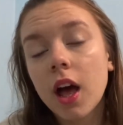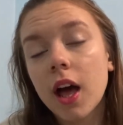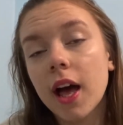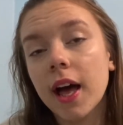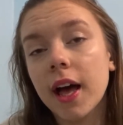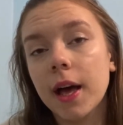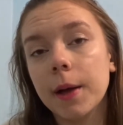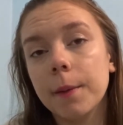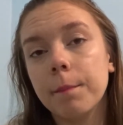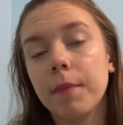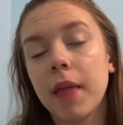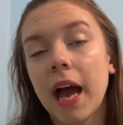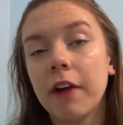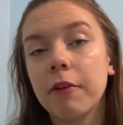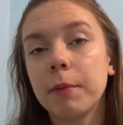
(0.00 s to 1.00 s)
Um,
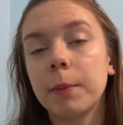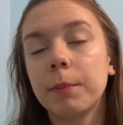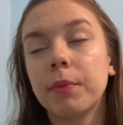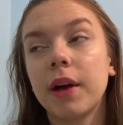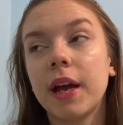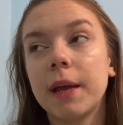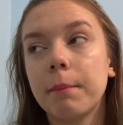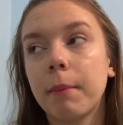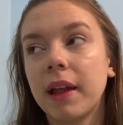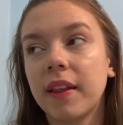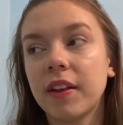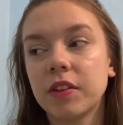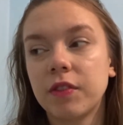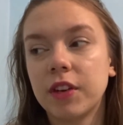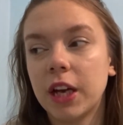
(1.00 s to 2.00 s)
I remember in my
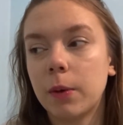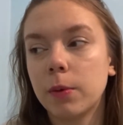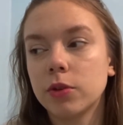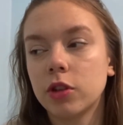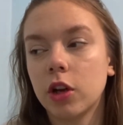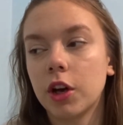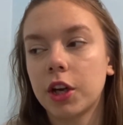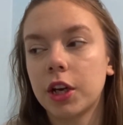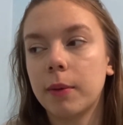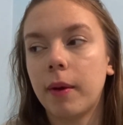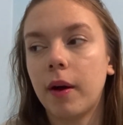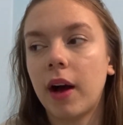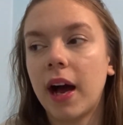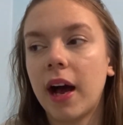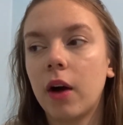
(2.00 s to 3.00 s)
last video I was talking
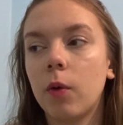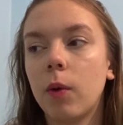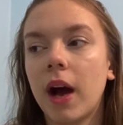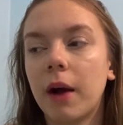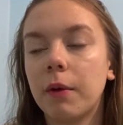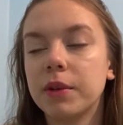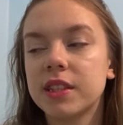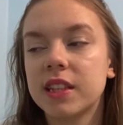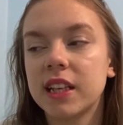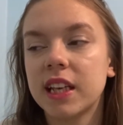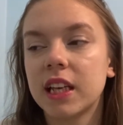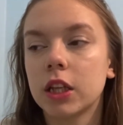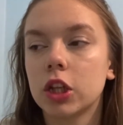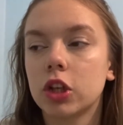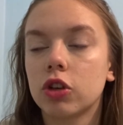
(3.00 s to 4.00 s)
about how I was
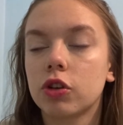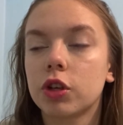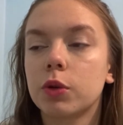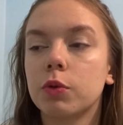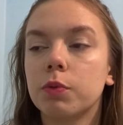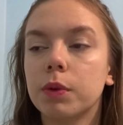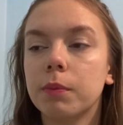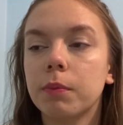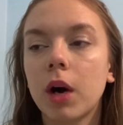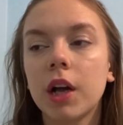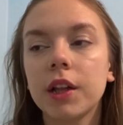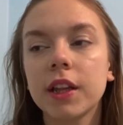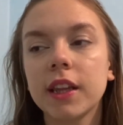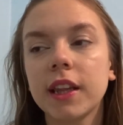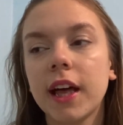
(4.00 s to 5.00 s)
thinking that the cookie would be more
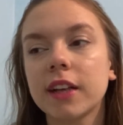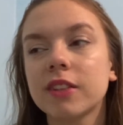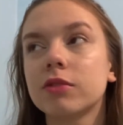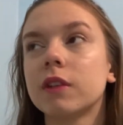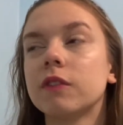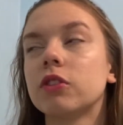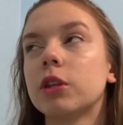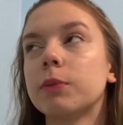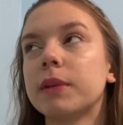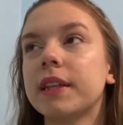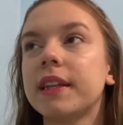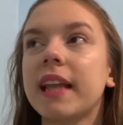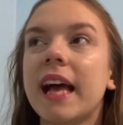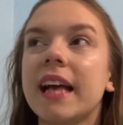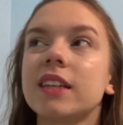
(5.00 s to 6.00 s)
than that so I've done a bit
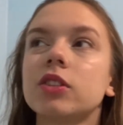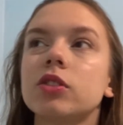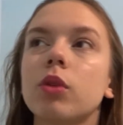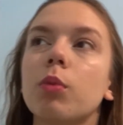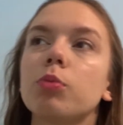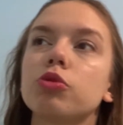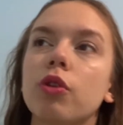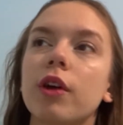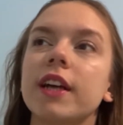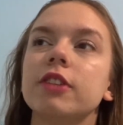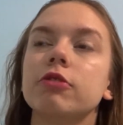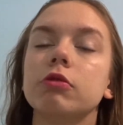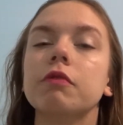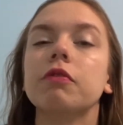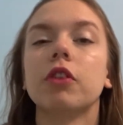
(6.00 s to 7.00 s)
less so I'm trying
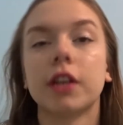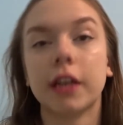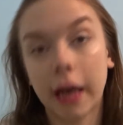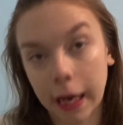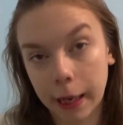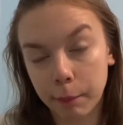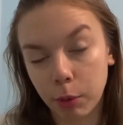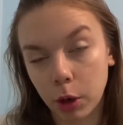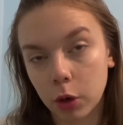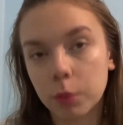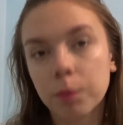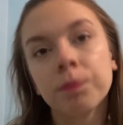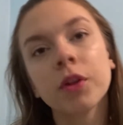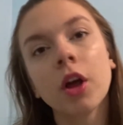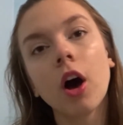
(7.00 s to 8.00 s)
to avoid a hypo.
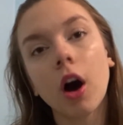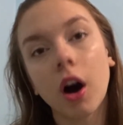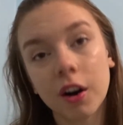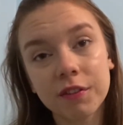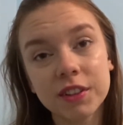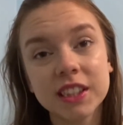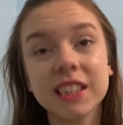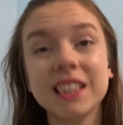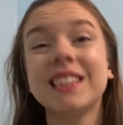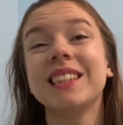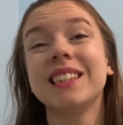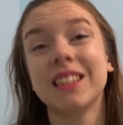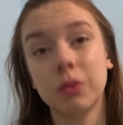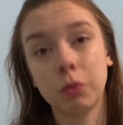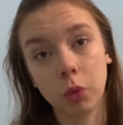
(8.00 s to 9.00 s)
Obviously this
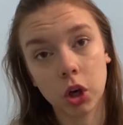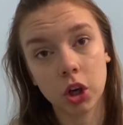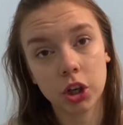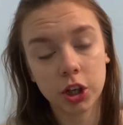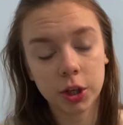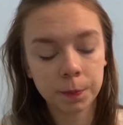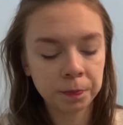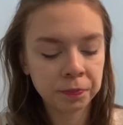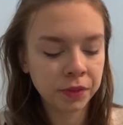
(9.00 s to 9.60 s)
didn't work.